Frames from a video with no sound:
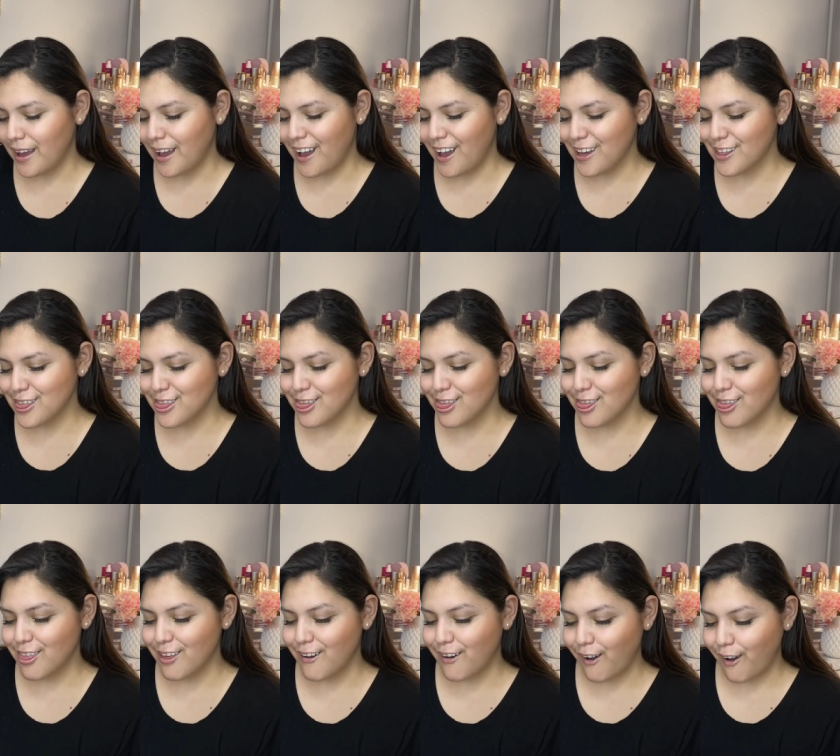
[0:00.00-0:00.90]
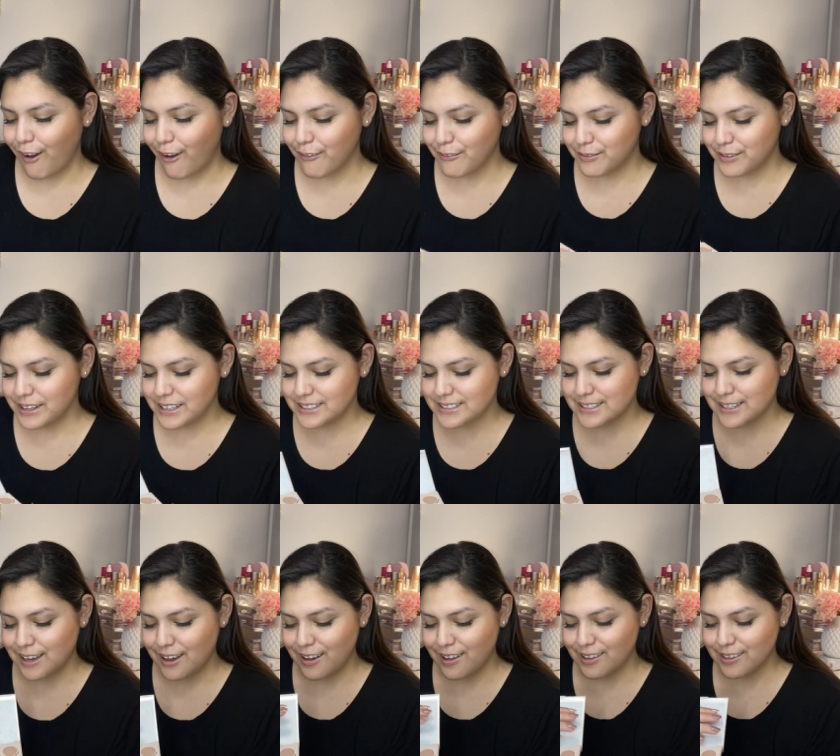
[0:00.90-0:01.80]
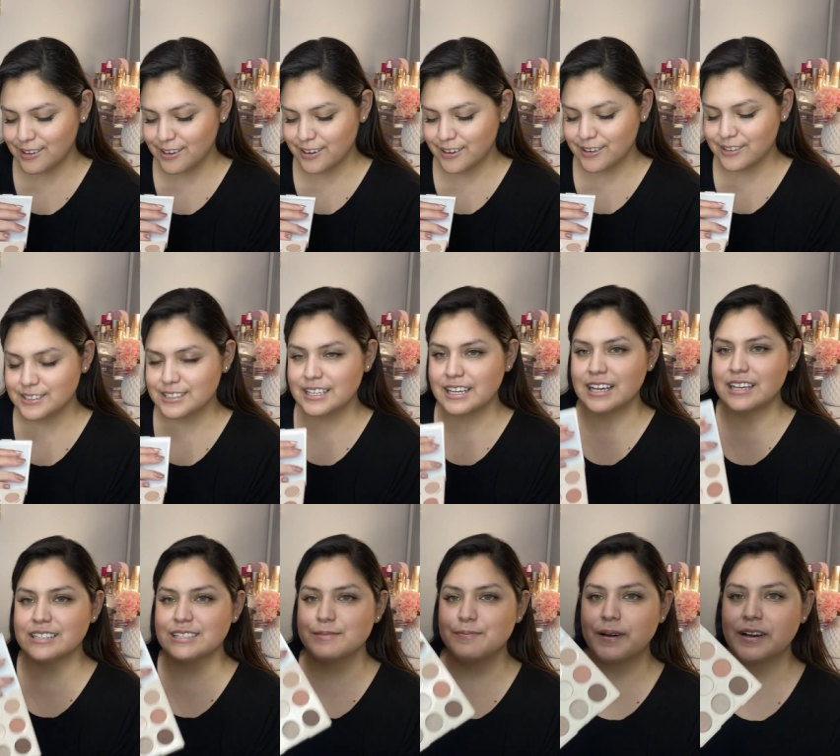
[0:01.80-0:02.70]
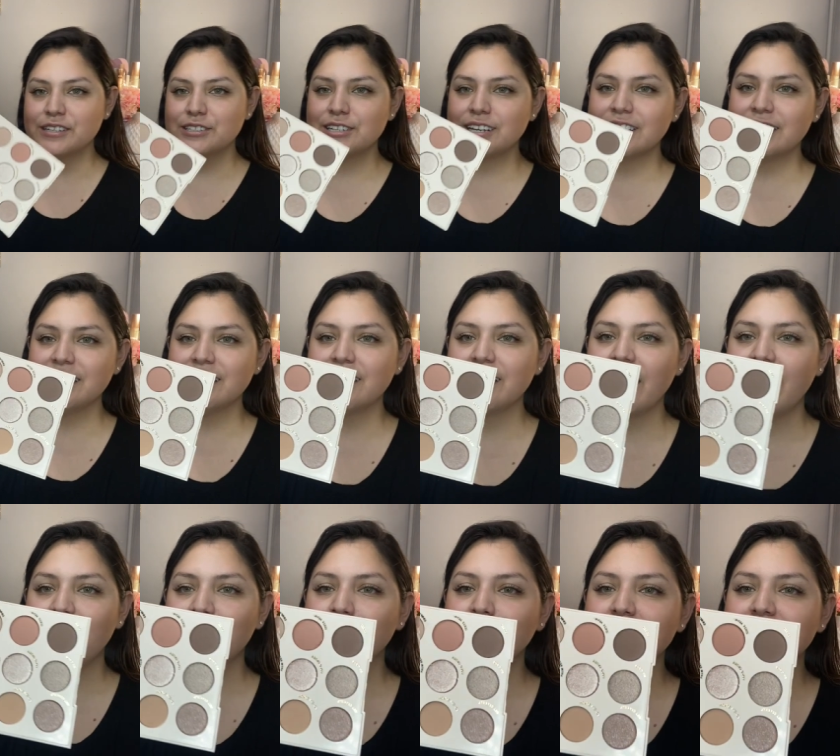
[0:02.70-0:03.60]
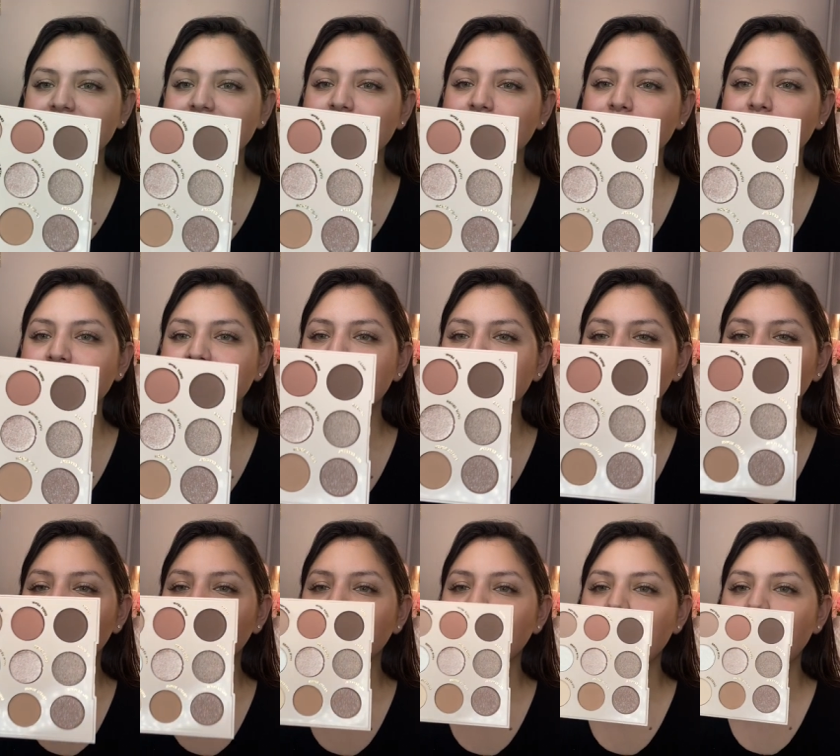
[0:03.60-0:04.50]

I love these colors, especially that one in the middle.